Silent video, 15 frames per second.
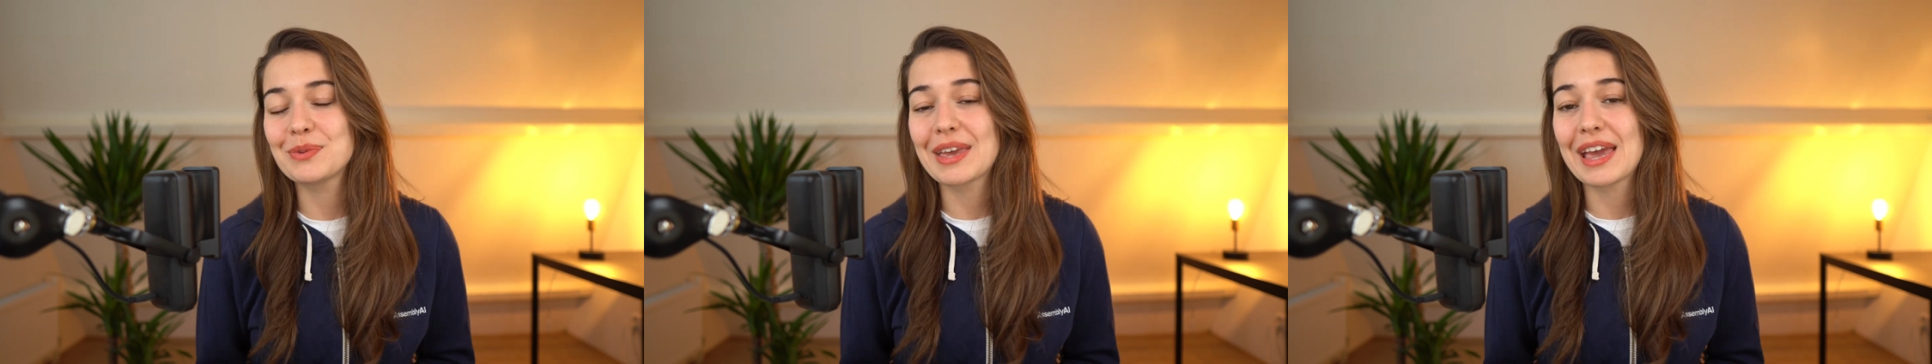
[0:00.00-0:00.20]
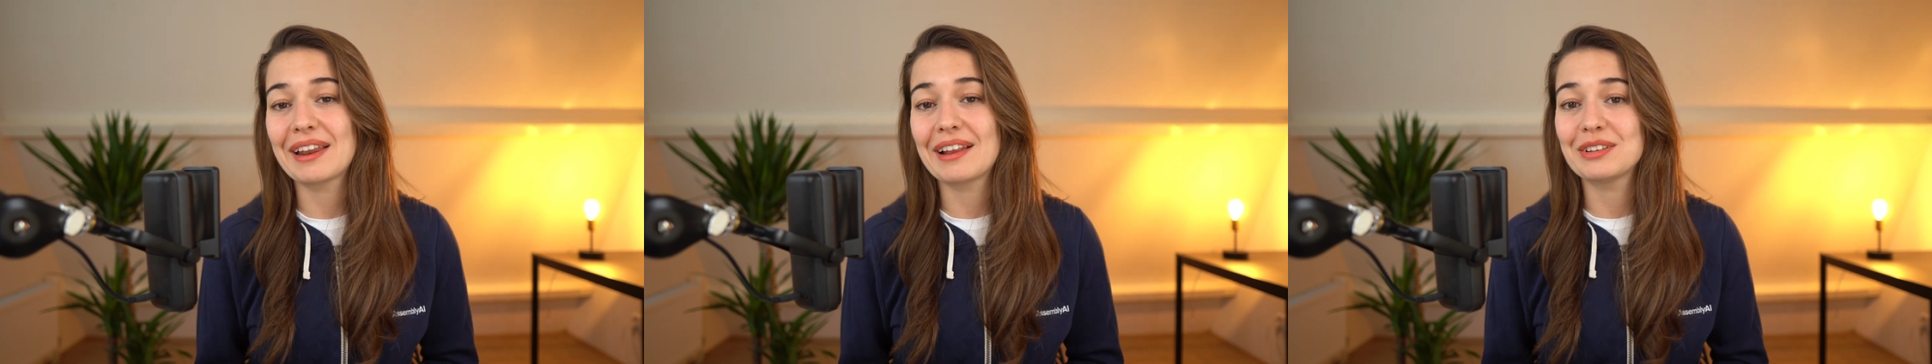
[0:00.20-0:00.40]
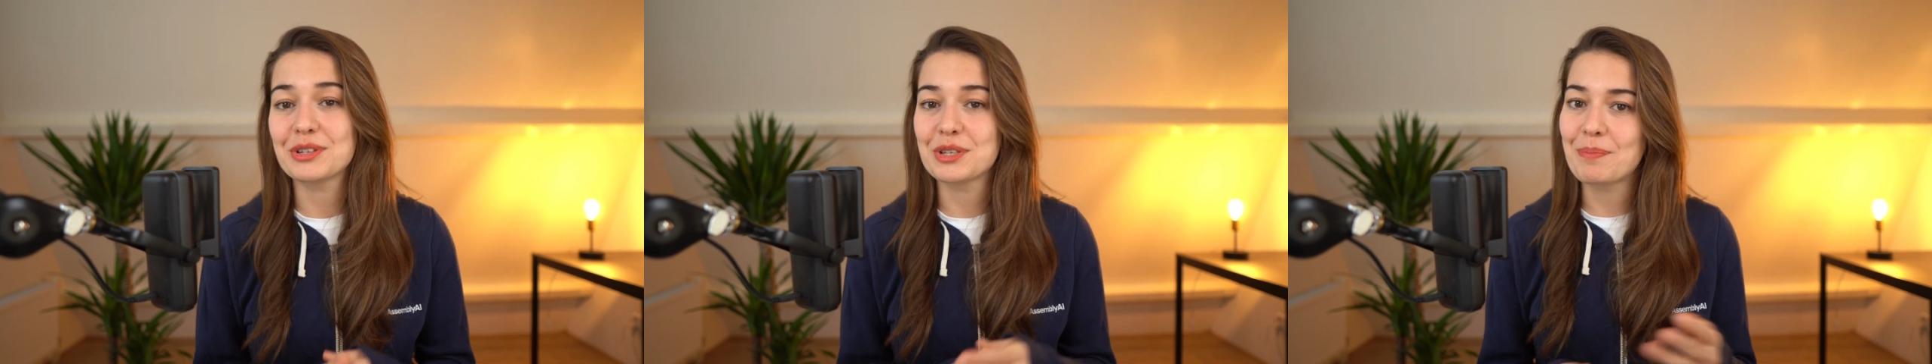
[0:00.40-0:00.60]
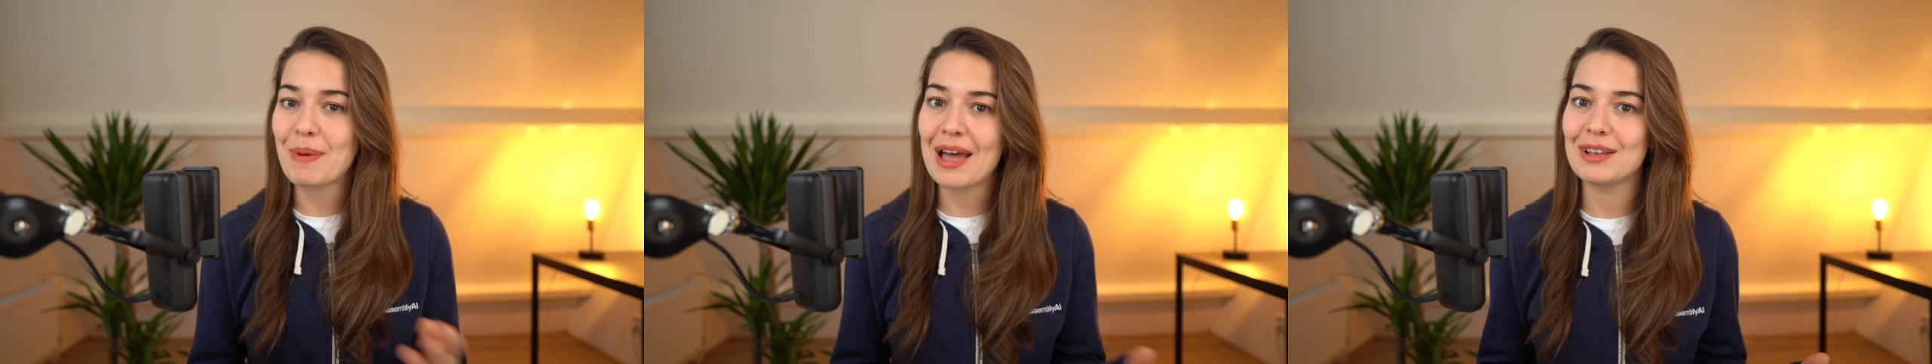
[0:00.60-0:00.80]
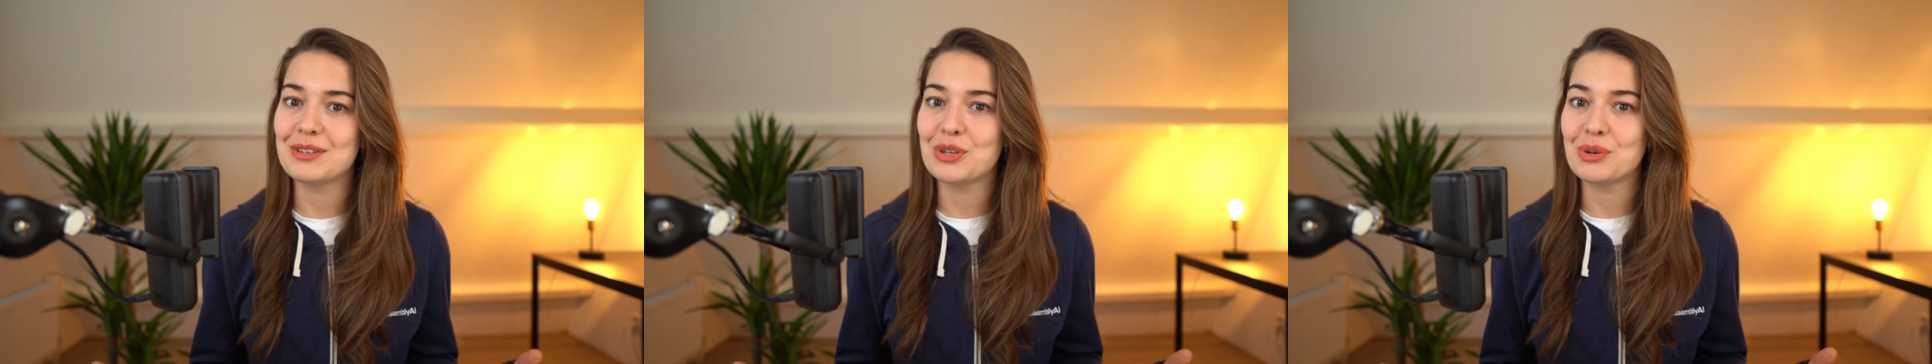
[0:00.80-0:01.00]
we cannot just
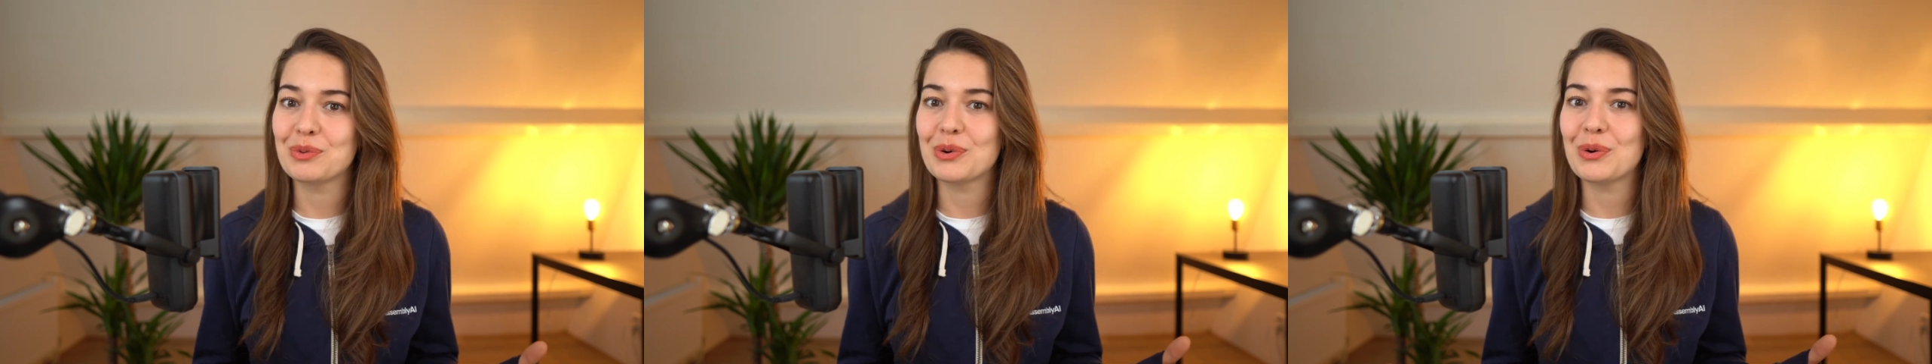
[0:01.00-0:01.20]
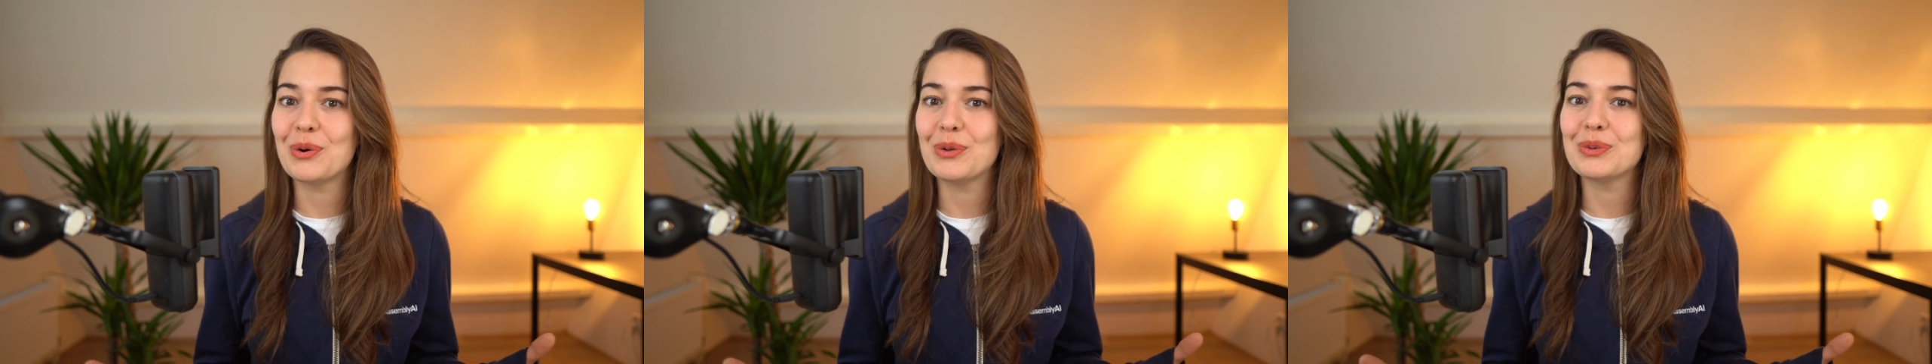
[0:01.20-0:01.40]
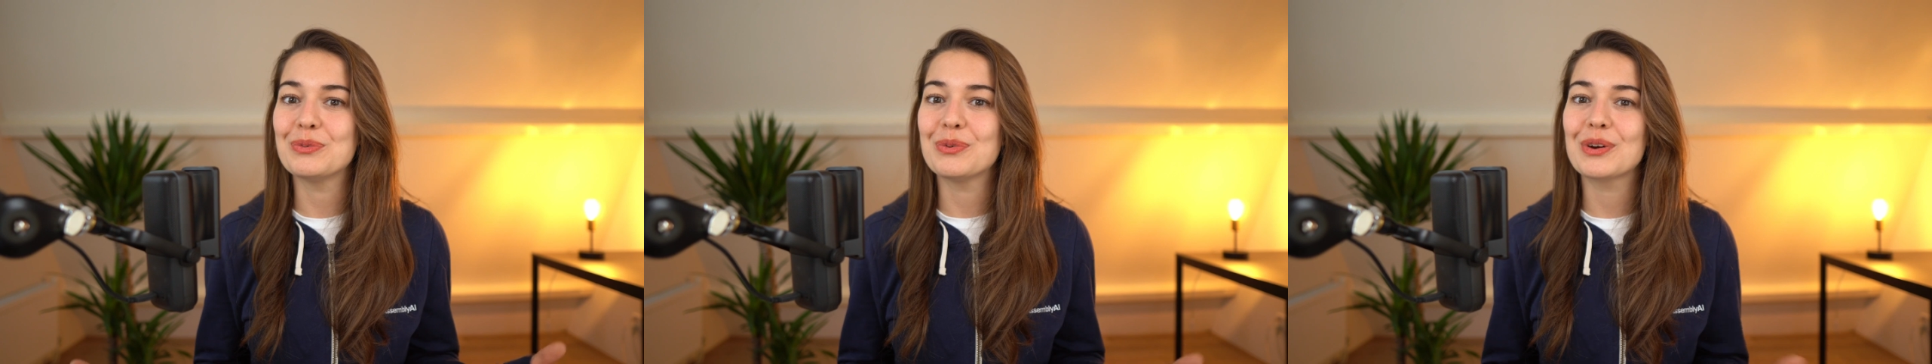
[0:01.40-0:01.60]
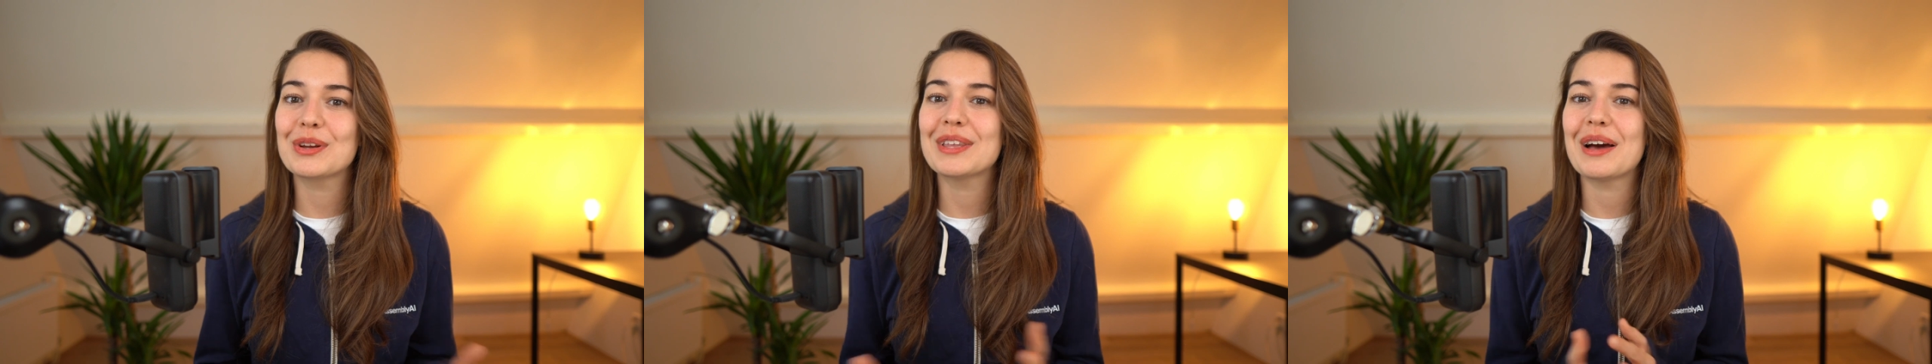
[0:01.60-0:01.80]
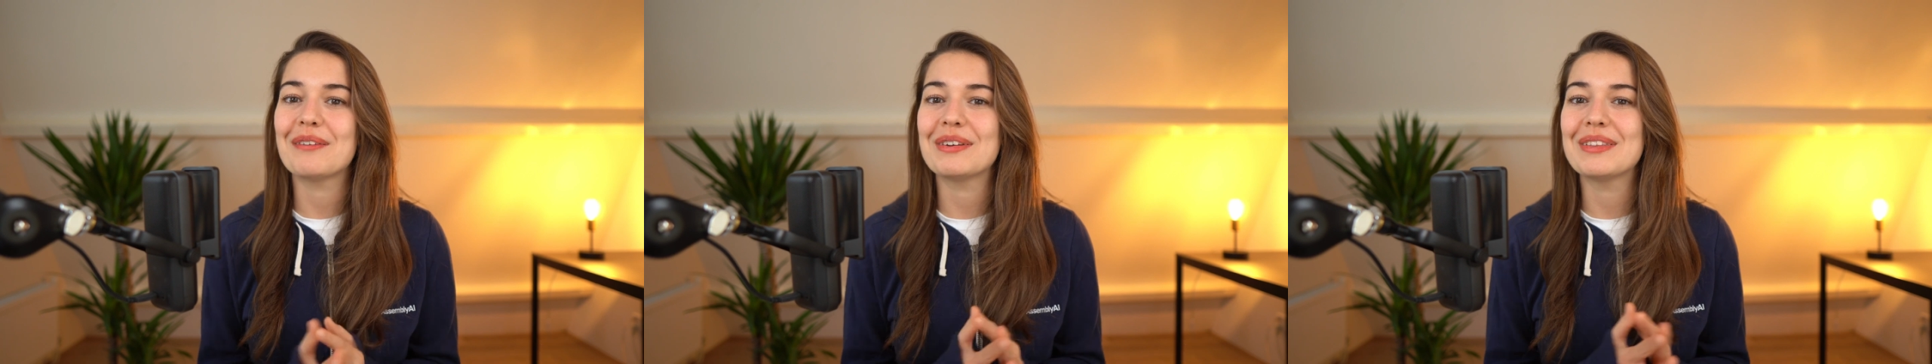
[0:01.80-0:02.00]
pass over all the
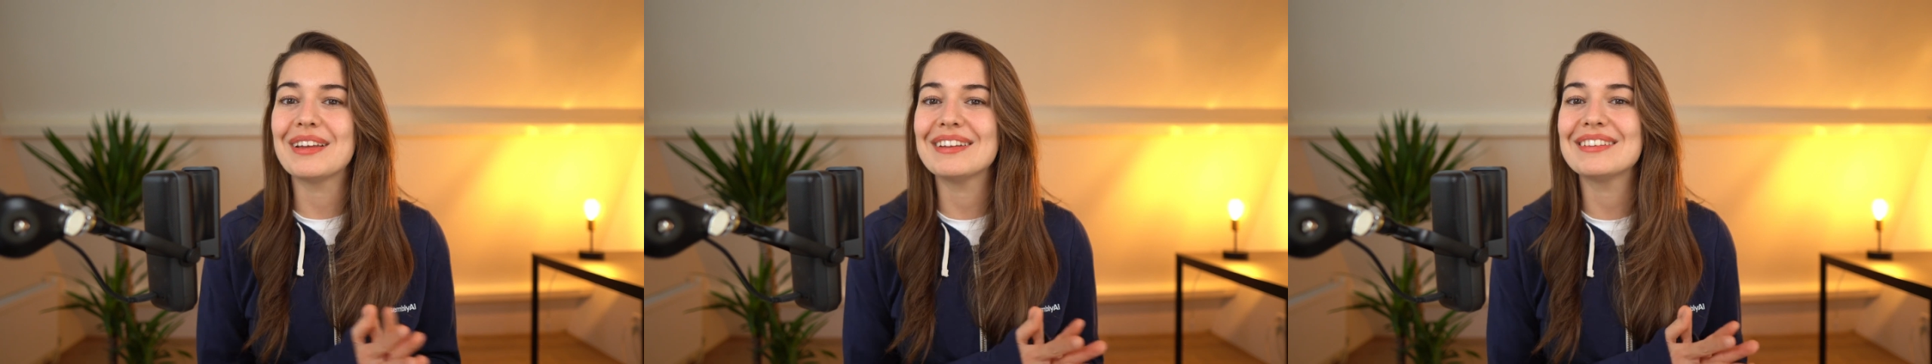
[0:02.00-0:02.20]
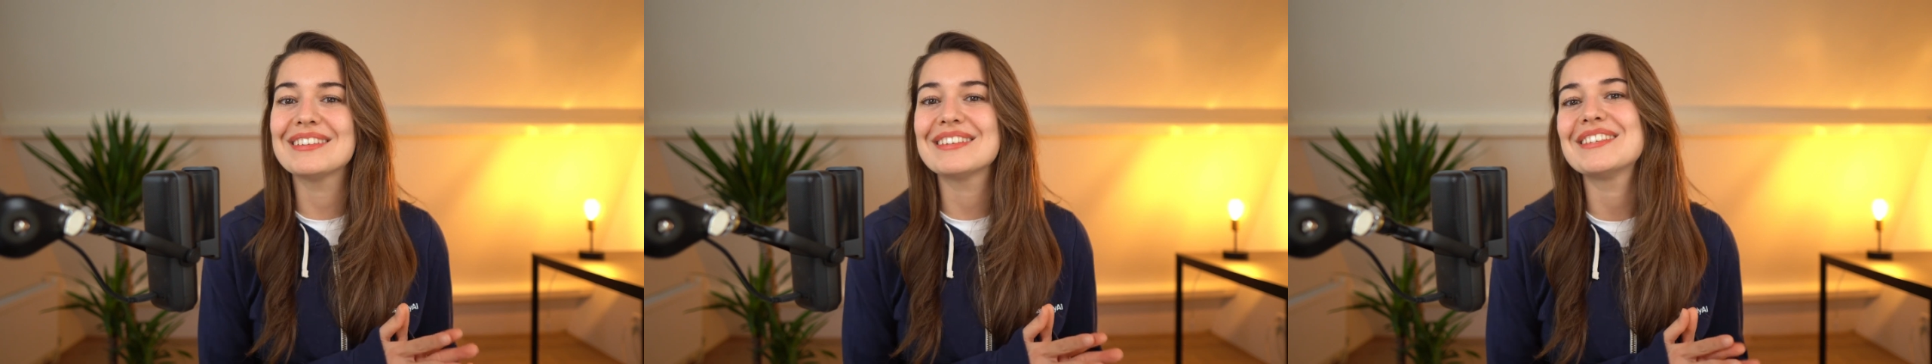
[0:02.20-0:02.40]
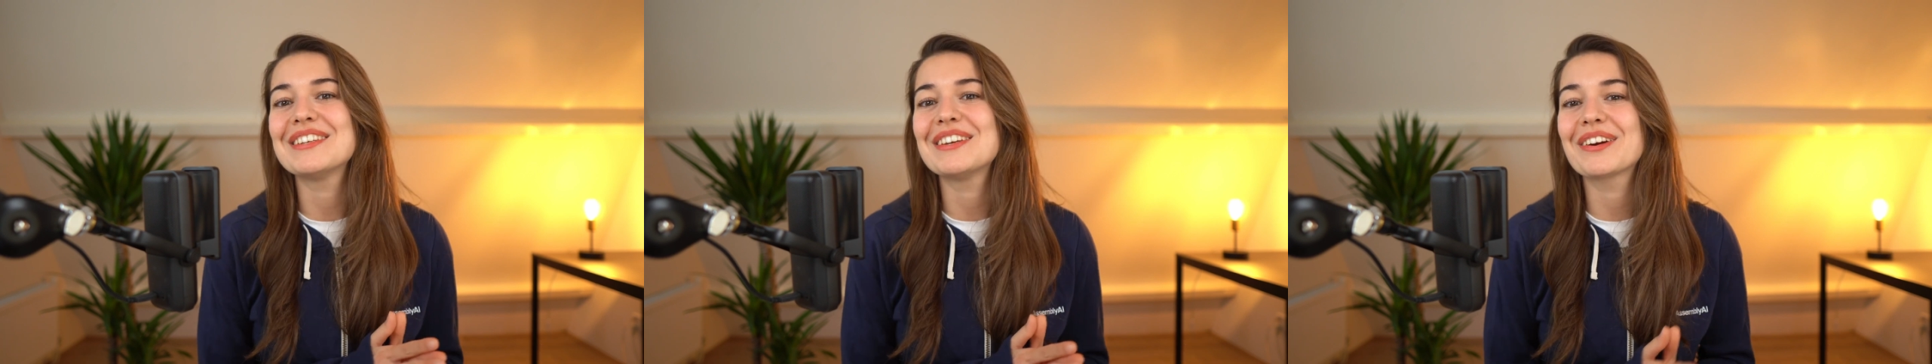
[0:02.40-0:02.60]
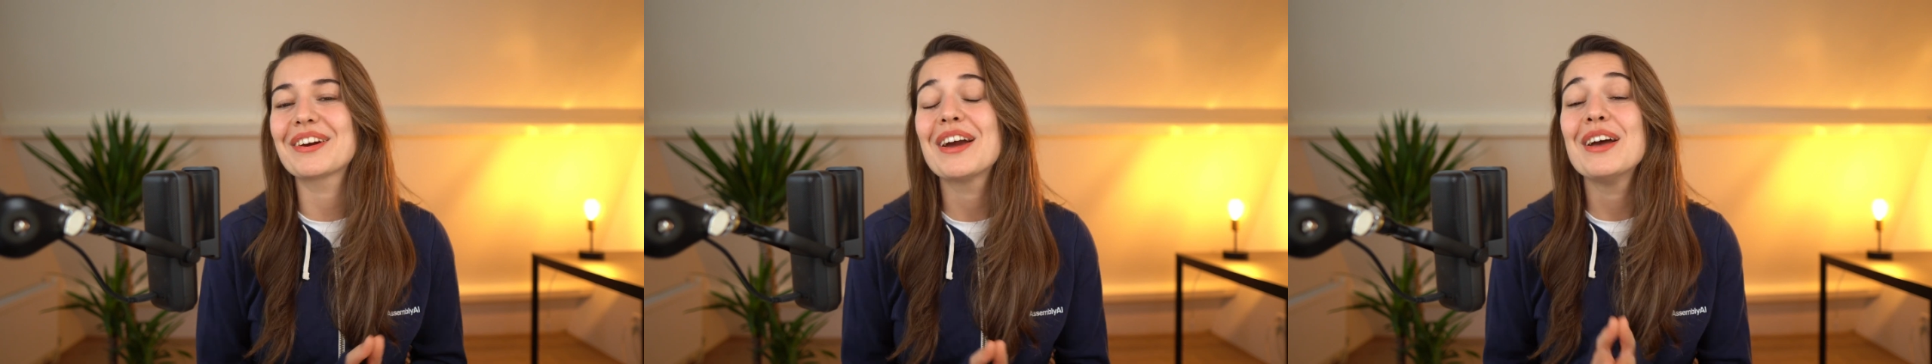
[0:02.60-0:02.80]
work that we've done this year.